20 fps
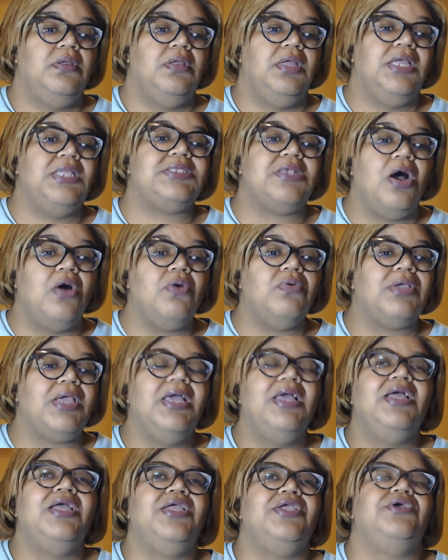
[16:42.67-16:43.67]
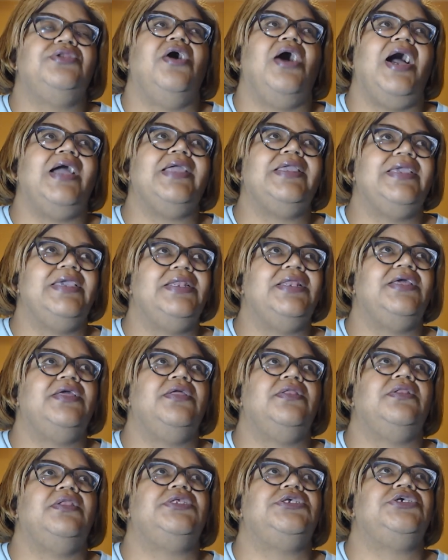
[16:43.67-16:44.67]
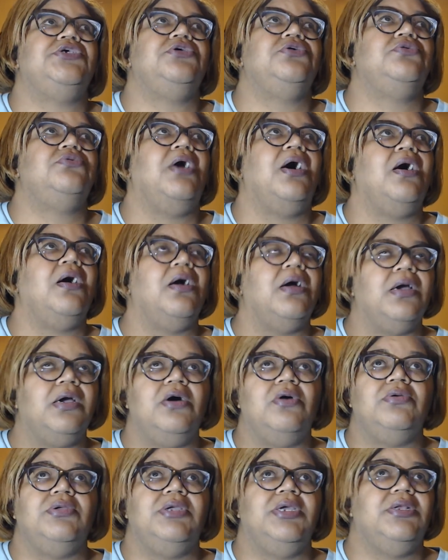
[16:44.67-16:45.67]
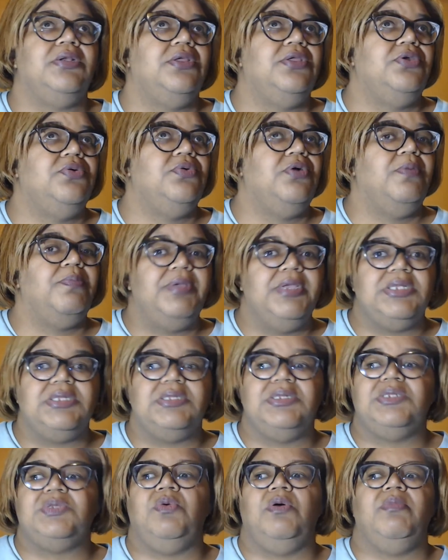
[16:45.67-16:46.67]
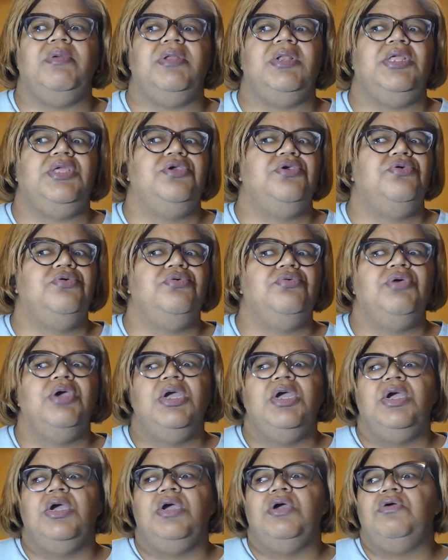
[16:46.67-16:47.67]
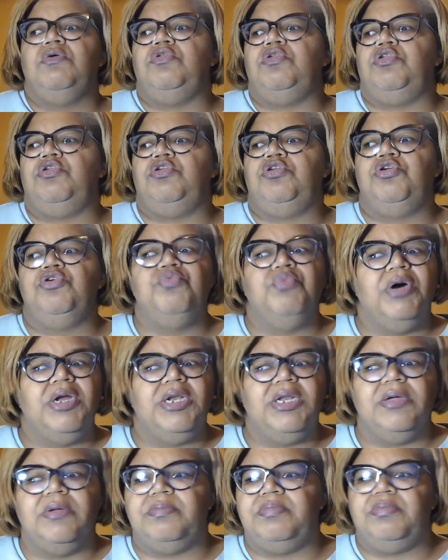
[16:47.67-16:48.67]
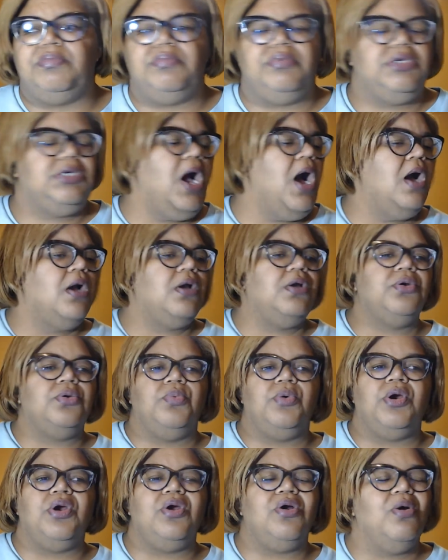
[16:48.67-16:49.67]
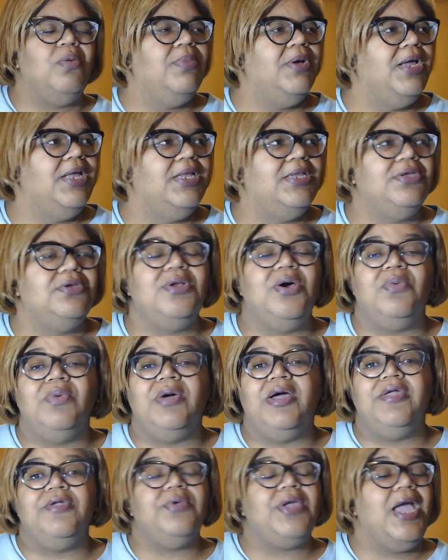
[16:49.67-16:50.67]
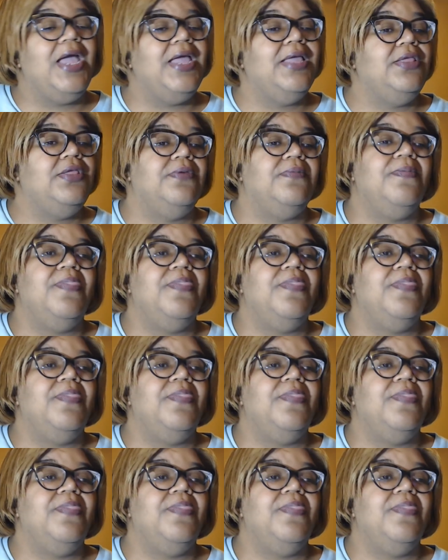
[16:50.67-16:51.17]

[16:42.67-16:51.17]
It's okay. You know, I get it that you are a go-getter. You are a businesswoman and you want to conquer the world. But you know what? You can't.